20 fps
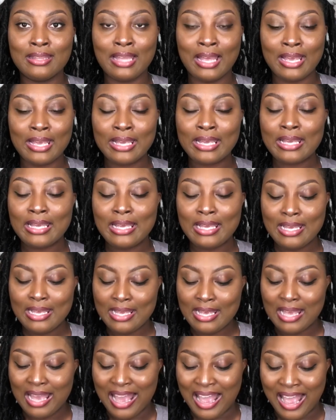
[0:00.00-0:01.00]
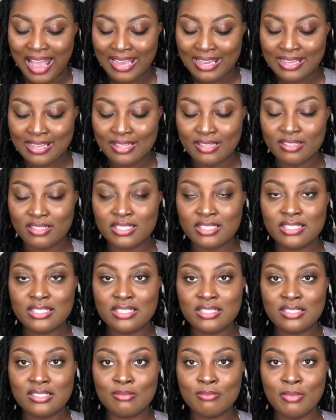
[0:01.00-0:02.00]
Like I can
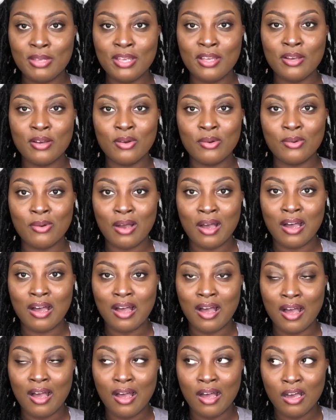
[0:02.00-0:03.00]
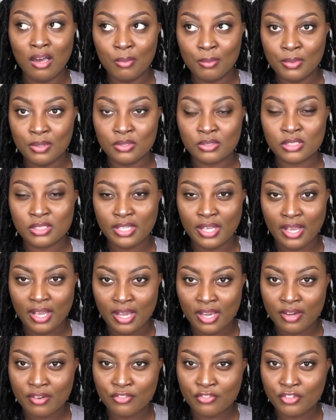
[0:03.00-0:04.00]
smell almost
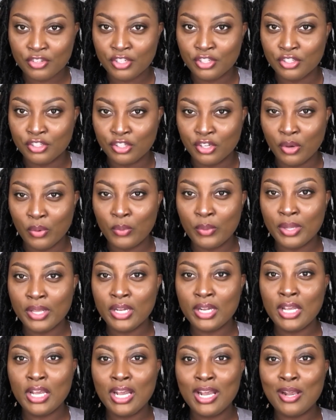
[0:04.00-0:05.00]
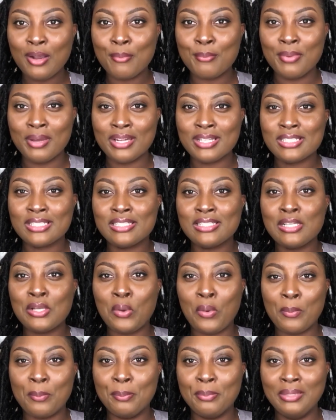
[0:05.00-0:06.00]
every note in here, but it's
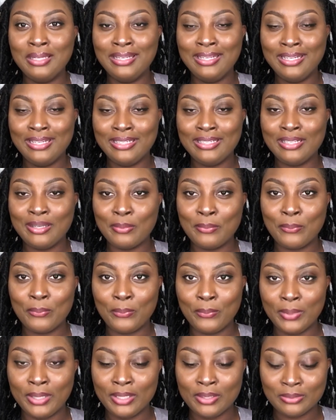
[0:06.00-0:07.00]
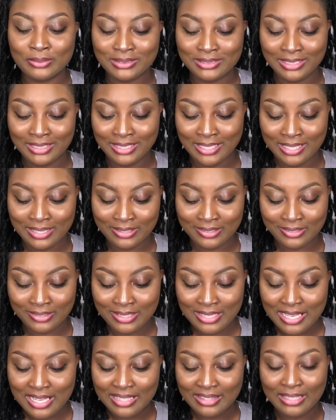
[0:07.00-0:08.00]
still blended well together.
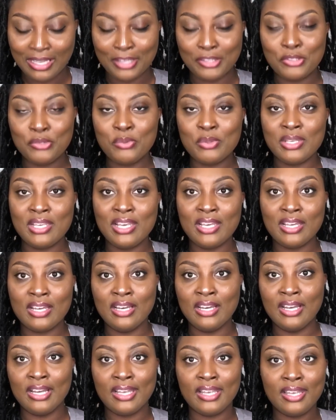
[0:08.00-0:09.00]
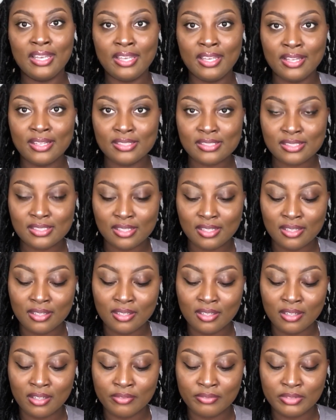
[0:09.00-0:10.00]
Like you get a hint
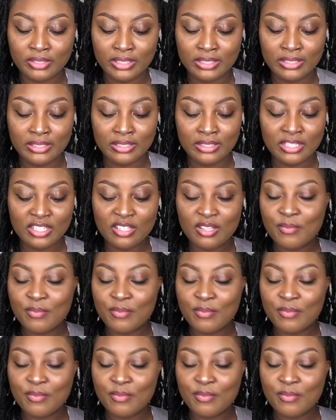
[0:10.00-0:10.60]
of the